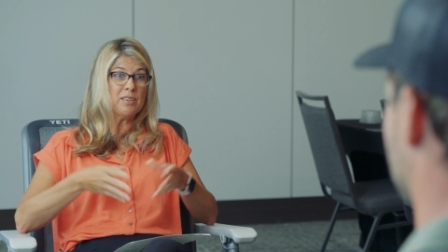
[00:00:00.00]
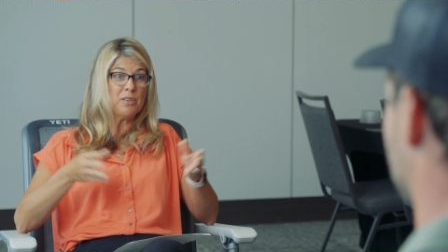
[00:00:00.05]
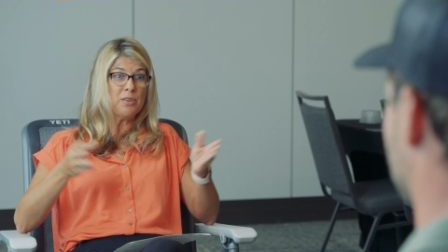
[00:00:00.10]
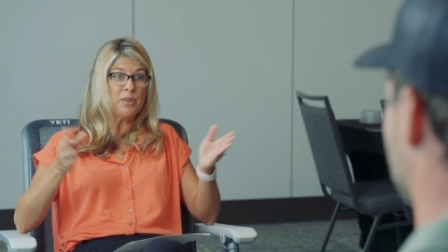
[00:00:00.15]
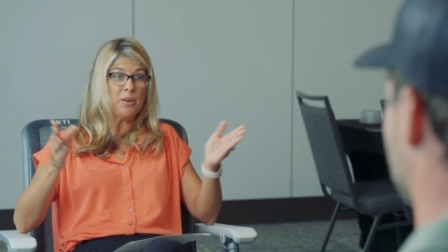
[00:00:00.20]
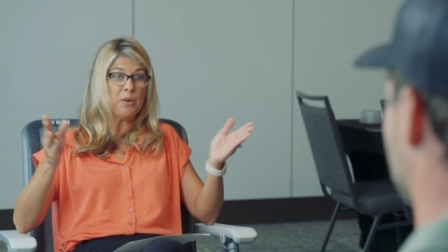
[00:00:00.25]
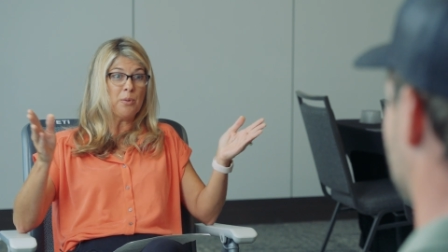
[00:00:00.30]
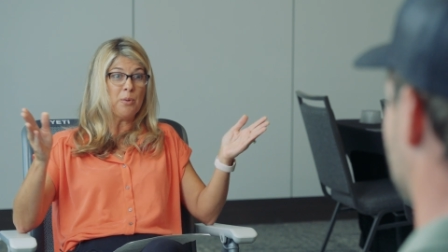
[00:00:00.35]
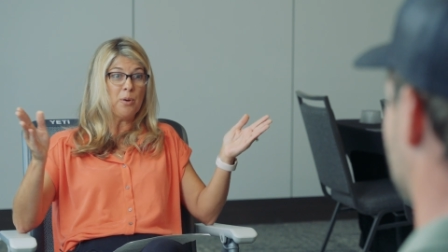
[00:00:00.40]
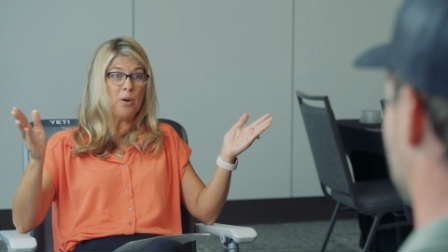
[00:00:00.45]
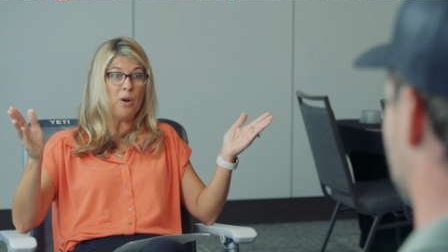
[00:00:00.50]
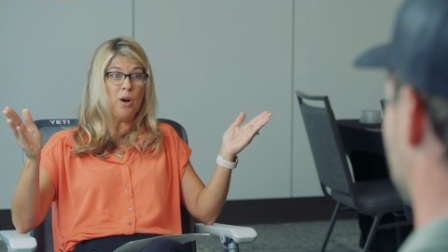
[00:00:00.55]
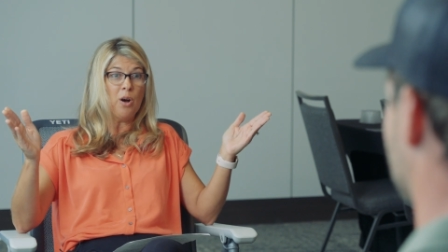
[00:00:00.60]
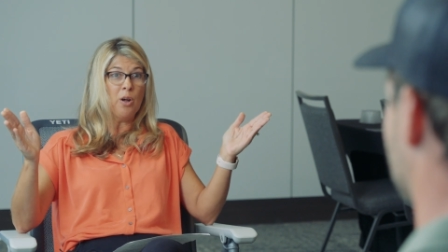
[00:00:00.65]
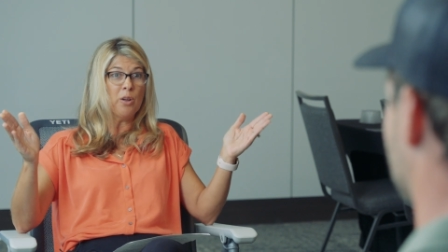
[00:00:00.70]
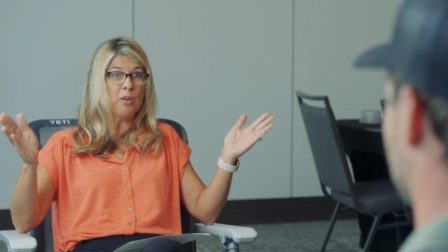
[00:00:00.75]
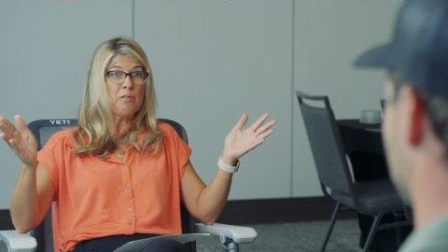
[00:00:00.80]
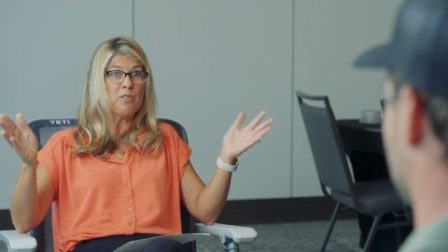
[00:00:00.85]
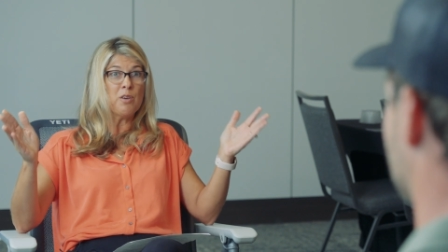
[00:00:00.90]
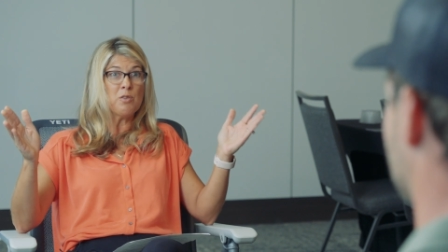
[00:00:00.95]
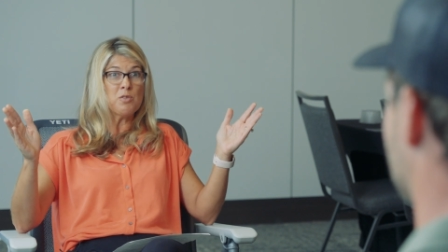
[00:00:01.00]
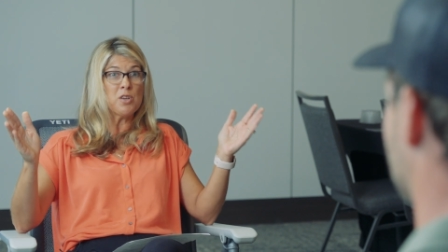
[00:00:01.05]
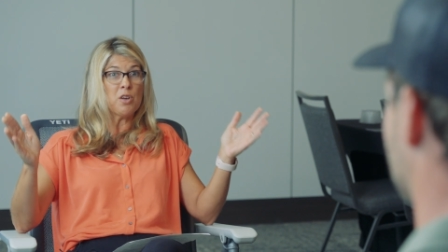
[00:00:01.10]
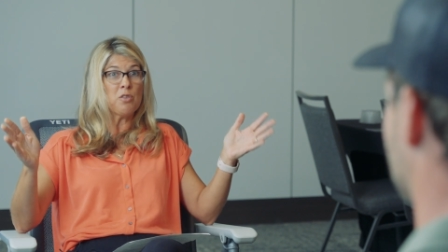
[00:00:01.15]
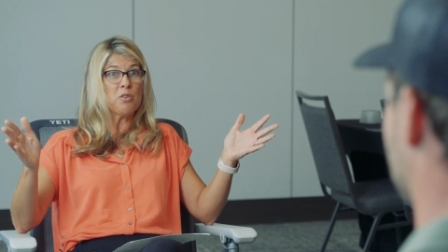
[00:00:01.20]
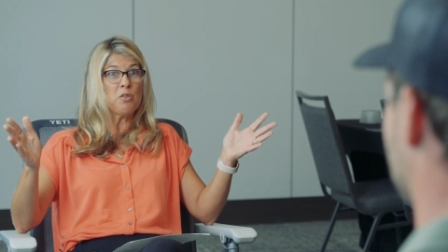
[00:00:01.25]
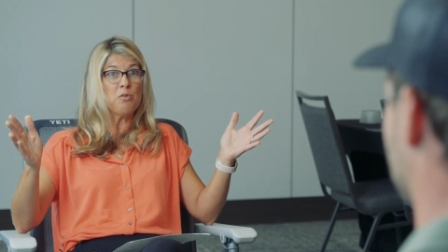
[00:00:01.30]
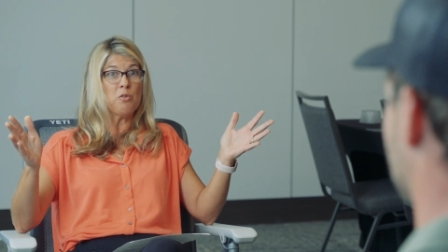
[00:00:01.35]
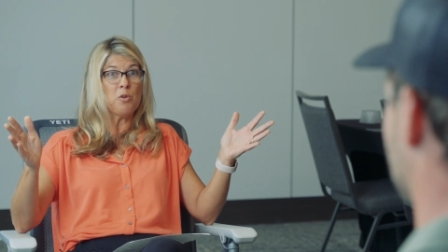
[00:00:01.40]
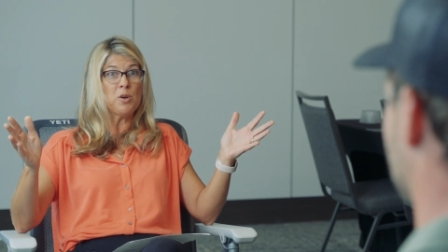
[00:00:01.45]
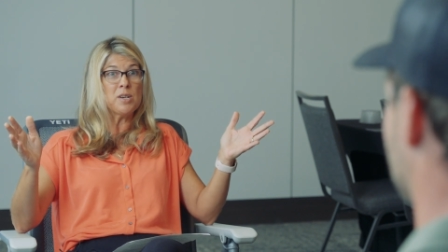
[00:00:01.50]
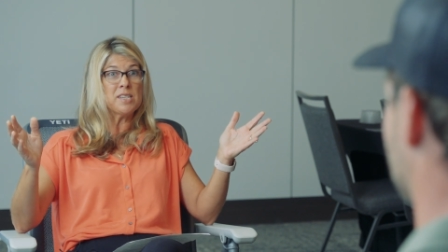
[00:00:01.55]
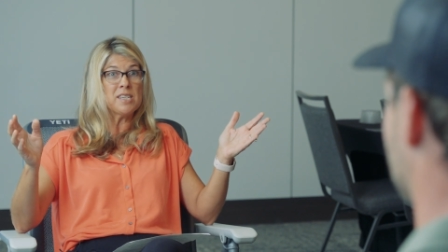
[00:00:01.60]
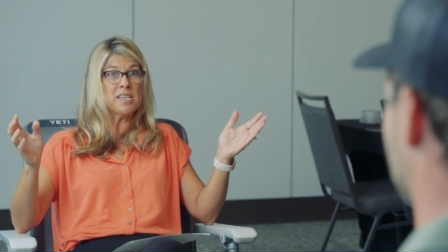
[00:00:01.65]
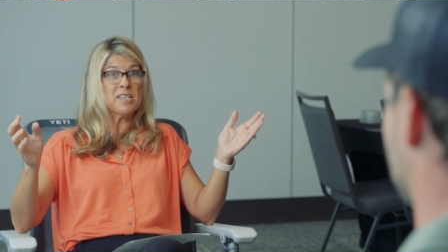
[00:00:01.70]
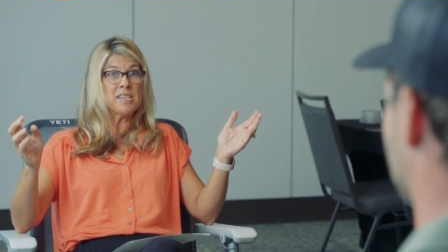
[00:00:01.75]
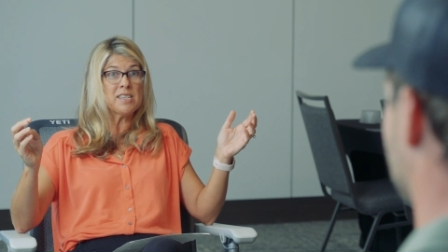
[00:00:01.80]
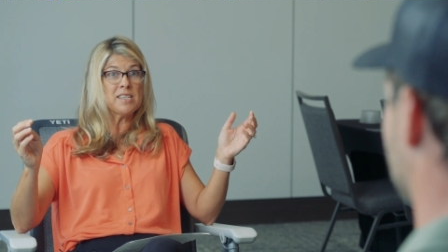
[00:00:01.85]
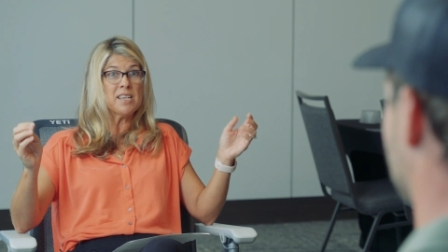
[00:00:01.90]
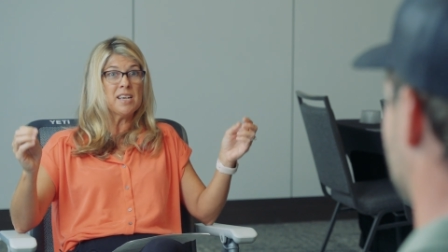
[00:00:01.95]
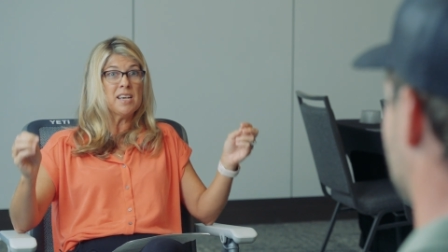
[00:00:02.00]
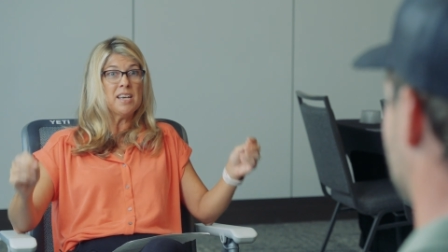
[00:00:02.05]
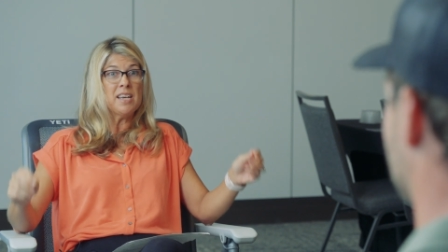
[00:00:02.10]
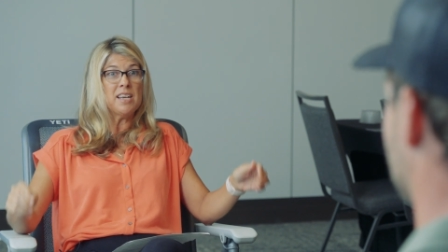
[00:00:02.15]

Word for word: you know, all of those other voices,